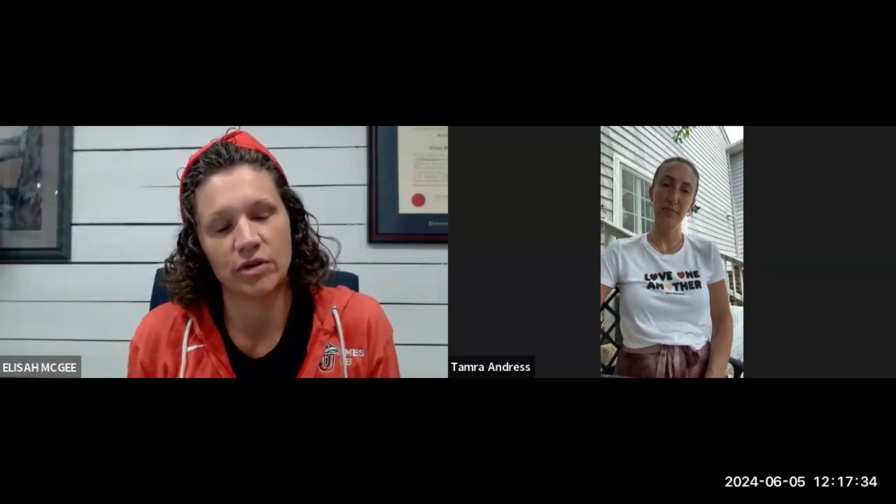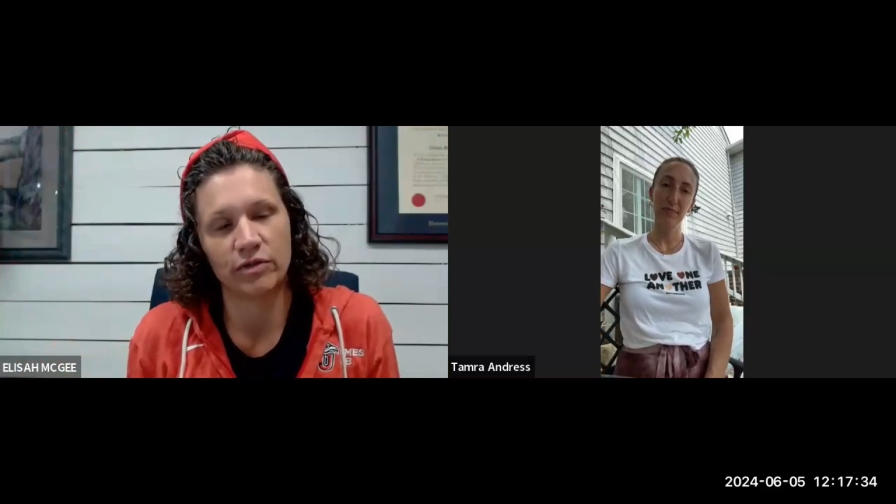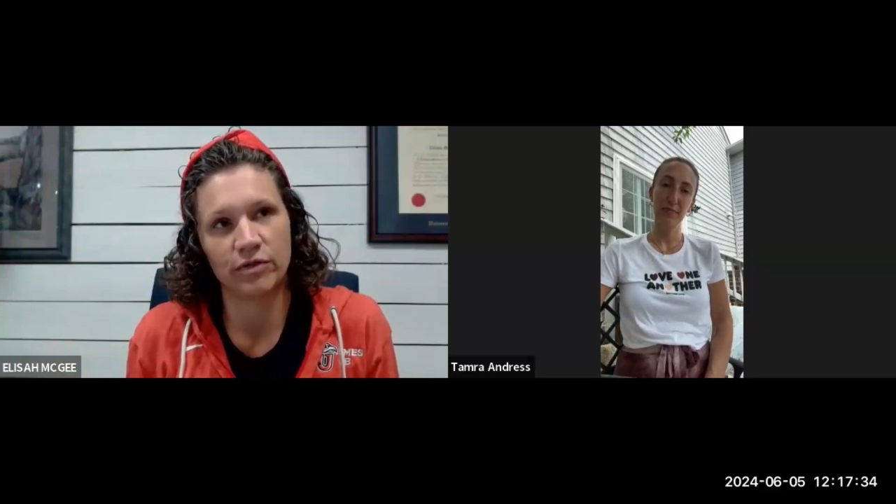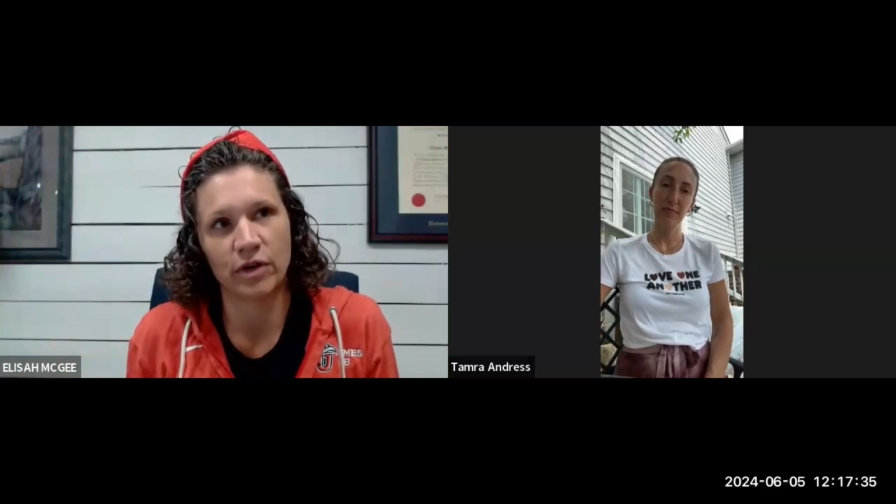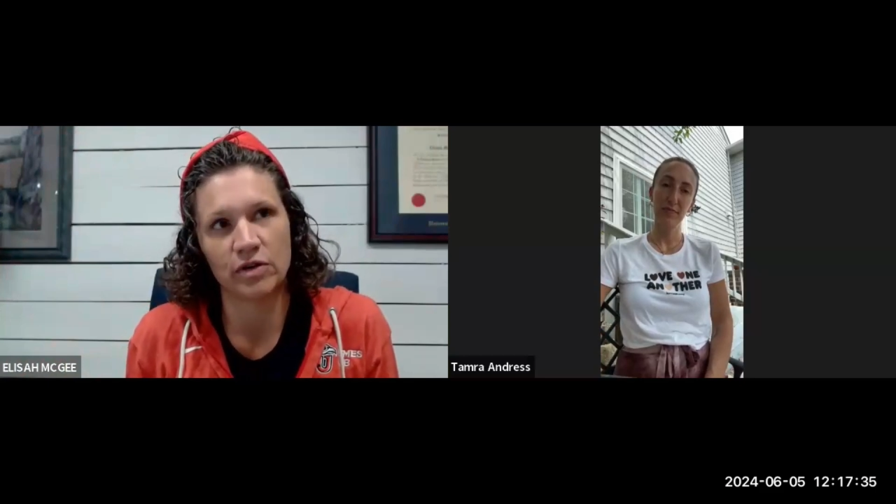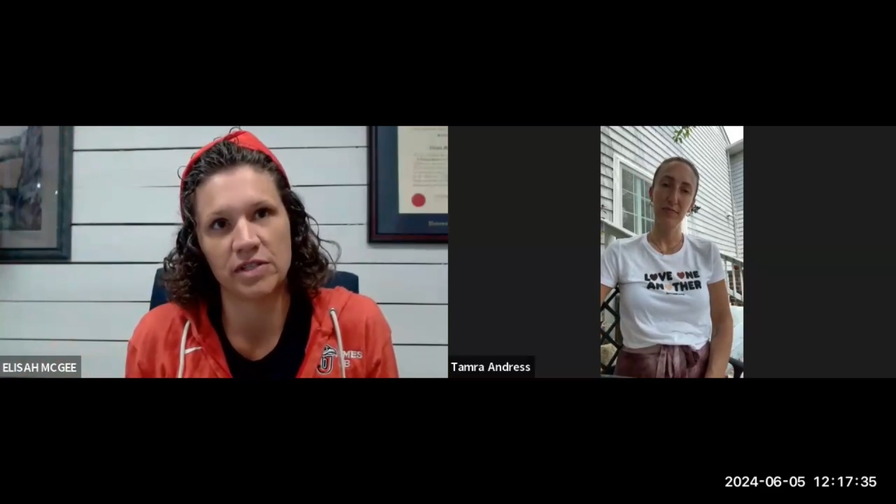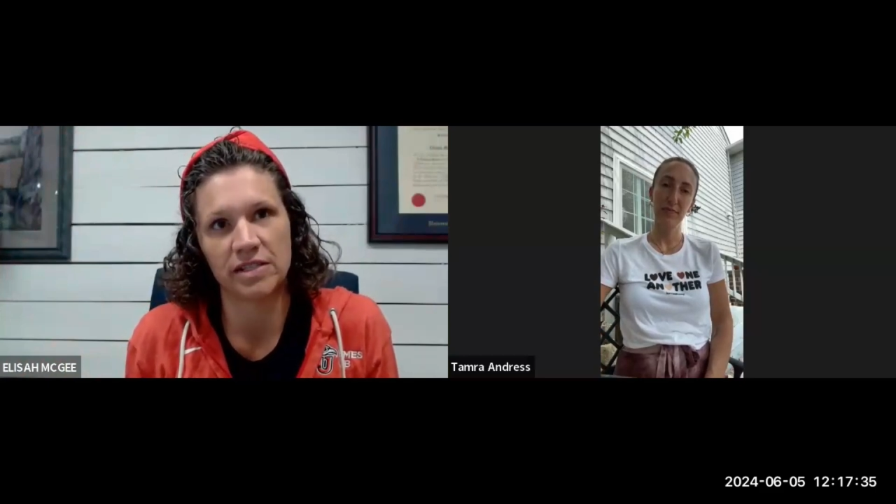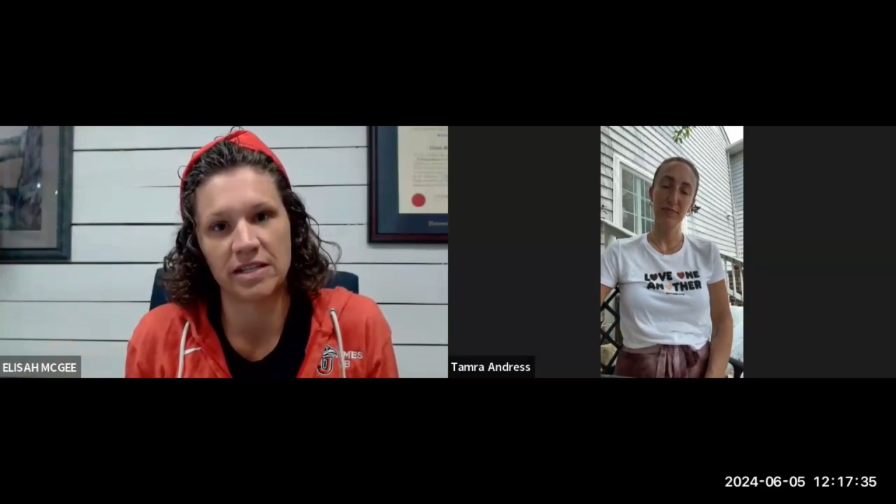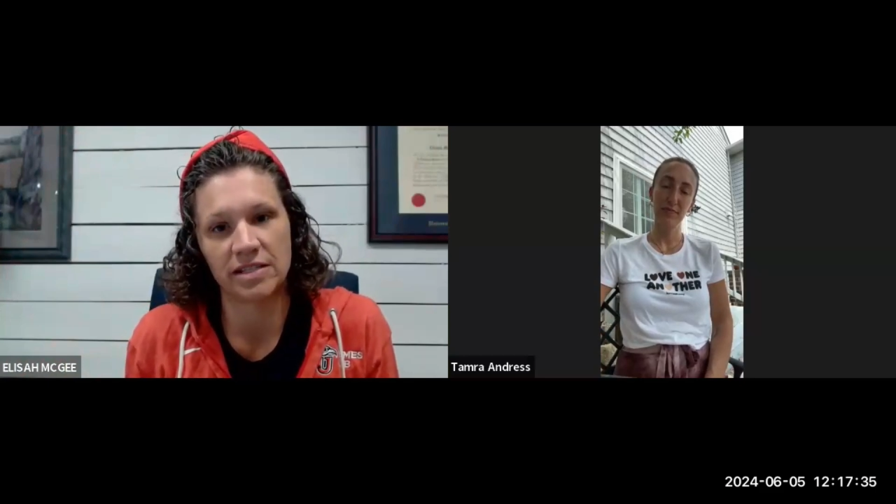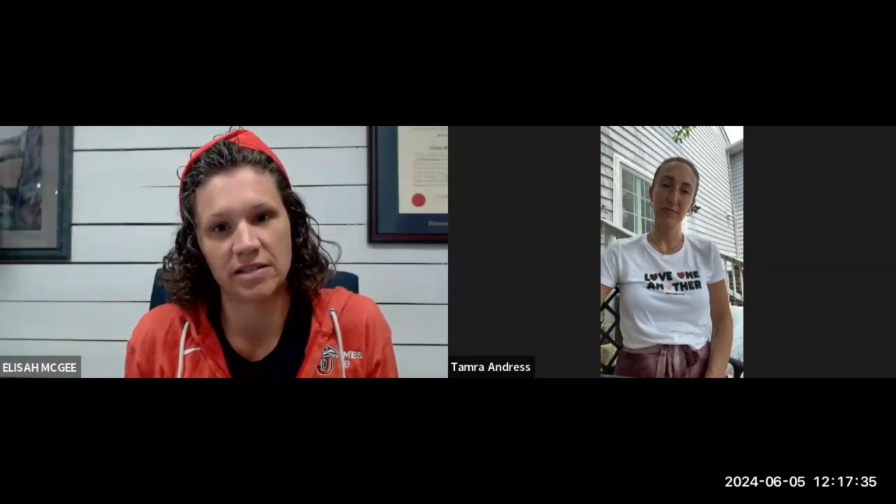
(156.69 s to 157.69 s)
you a false
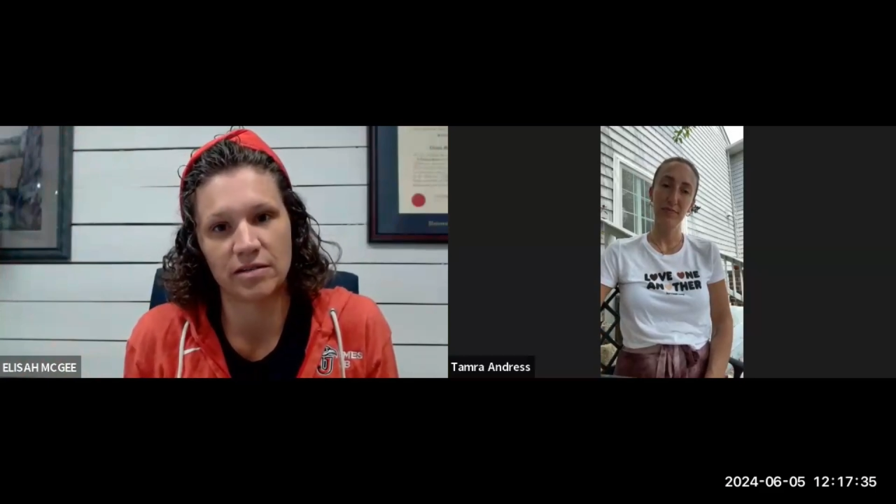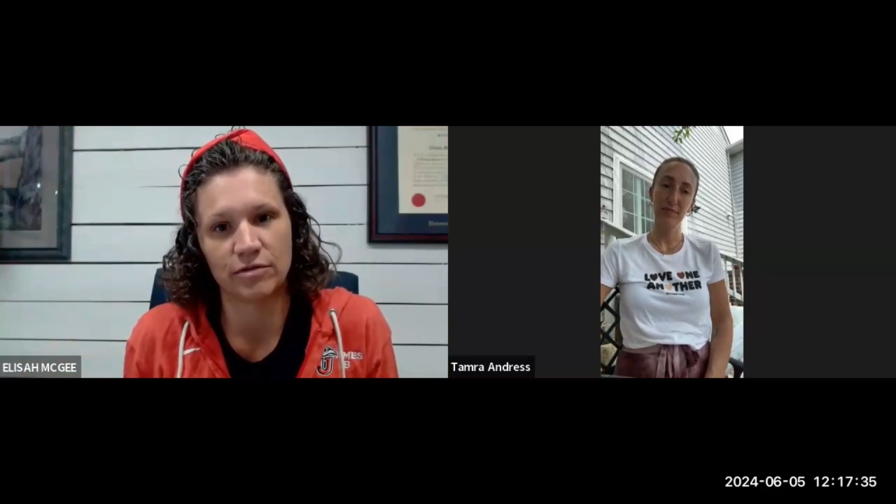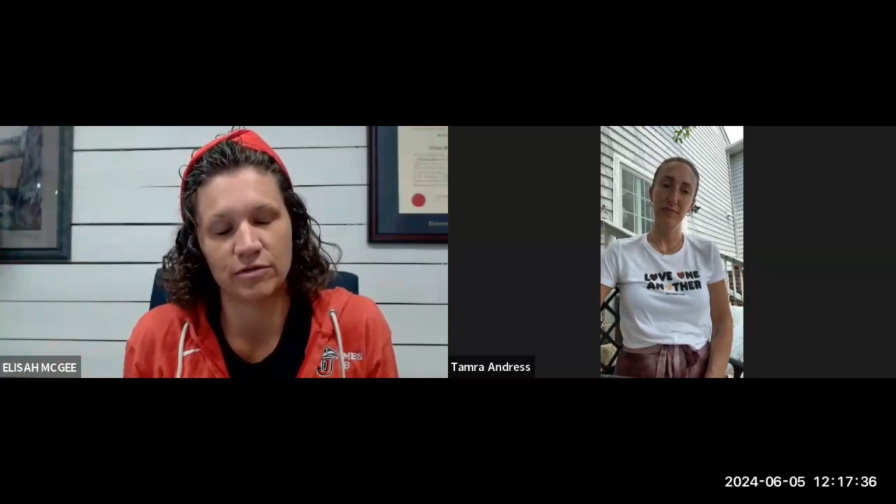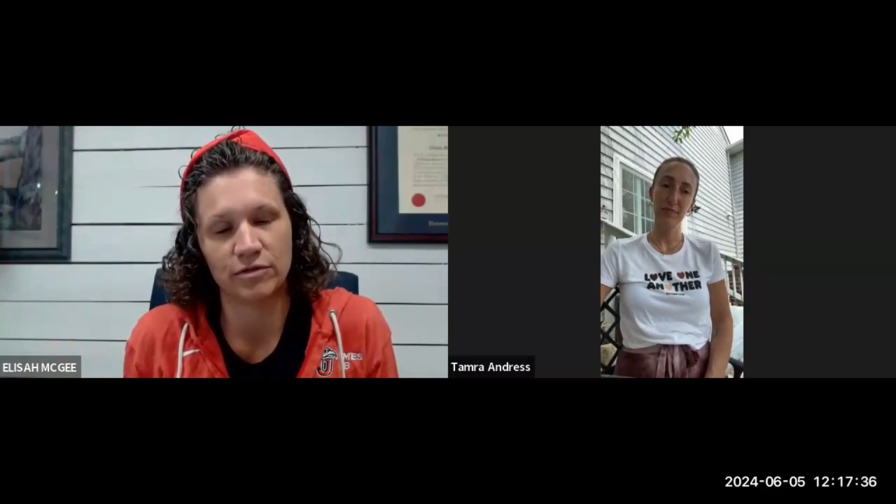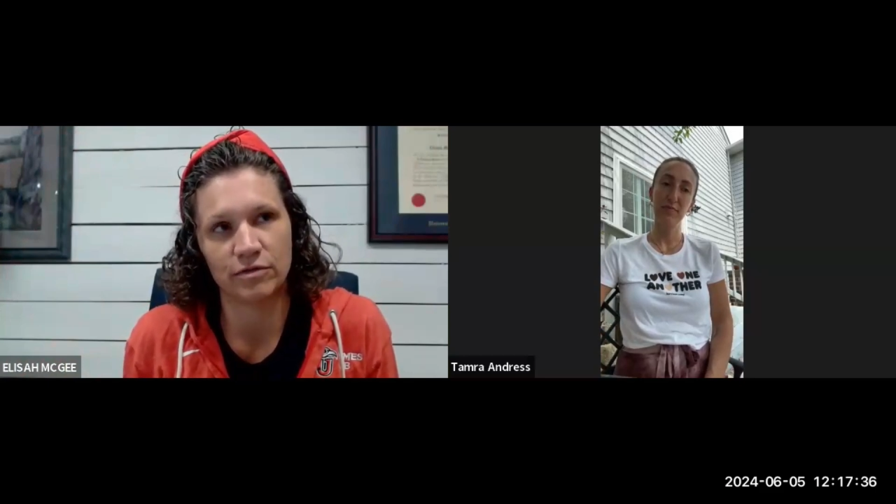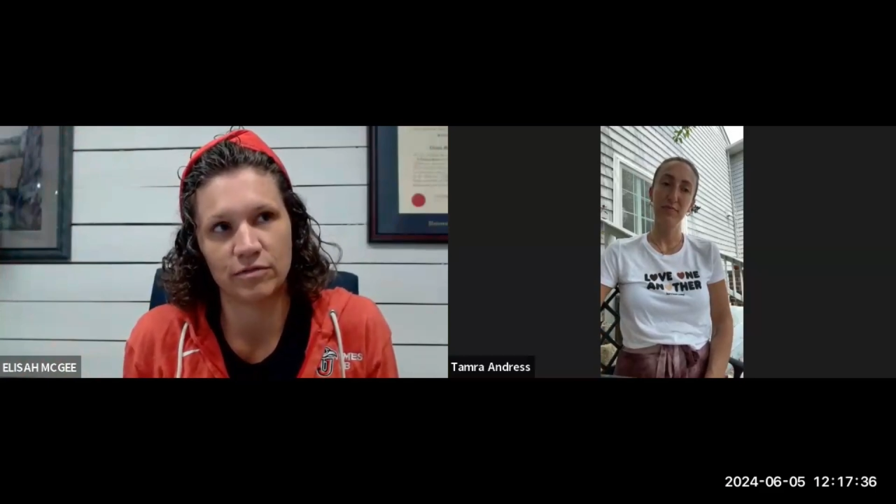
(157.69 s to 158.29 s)
sense of